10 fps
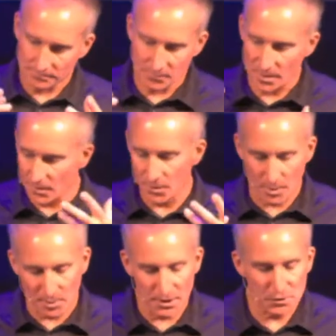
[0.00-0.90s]
are not
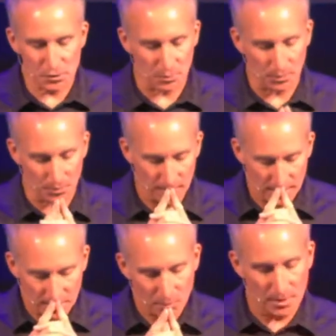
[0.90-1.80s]
peaceable,
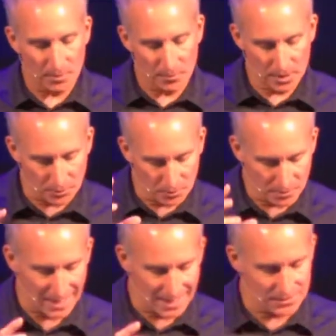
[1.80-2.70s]
we, we can throw
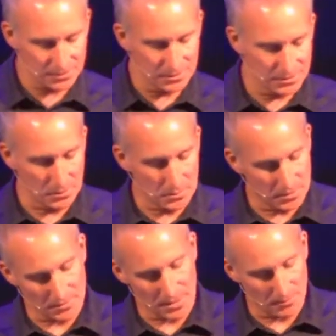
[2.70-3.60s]
gas on
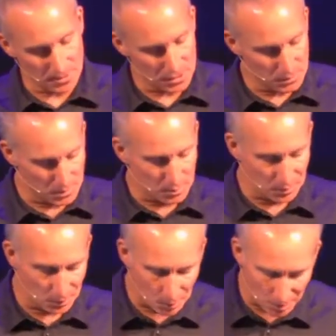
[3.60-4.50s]
something that we need to be
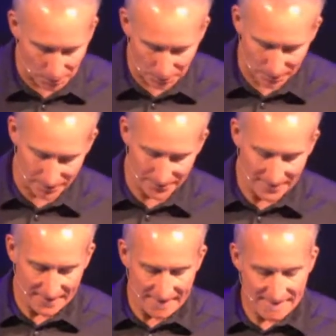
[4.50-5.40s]
putting water on.
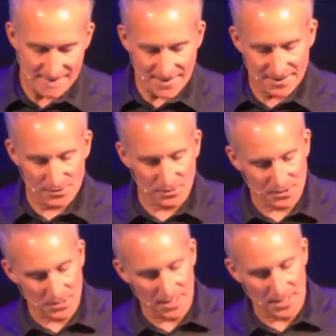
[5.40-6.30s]
So he's
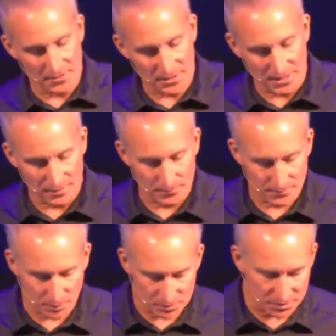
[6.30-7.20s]
saying here again,
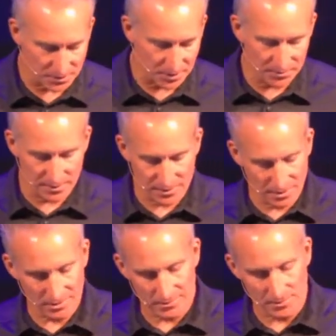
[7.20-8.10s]
don't slander,
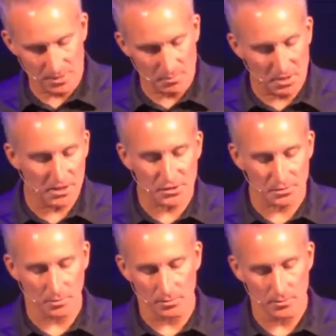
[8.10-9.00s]
talk, be
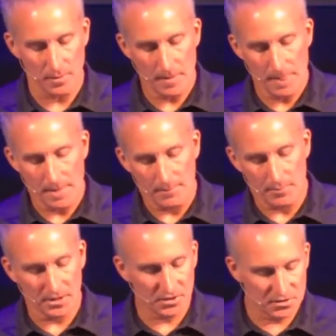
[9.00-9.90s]
peaceable
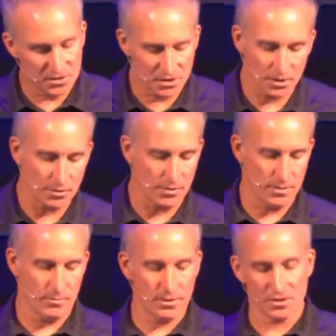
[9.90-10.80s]
be considerate.
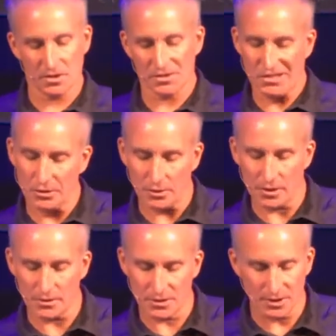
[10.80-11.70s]
What is considerate?
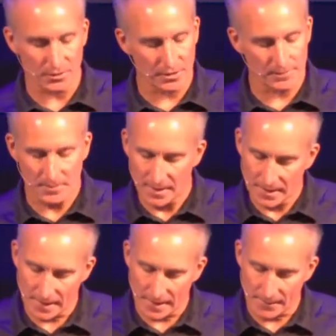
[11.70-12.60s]
Considerate,
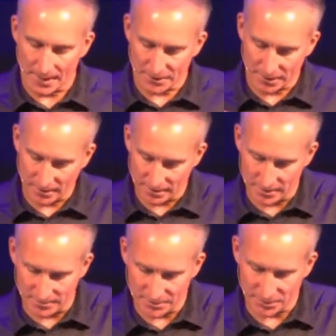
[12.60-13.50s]
um, actually, I got ahead
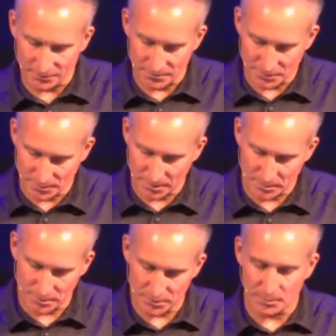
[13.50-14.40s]
of myself. Let's go back to
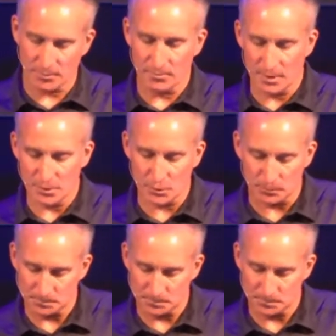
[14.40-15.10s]
peaceable, page two.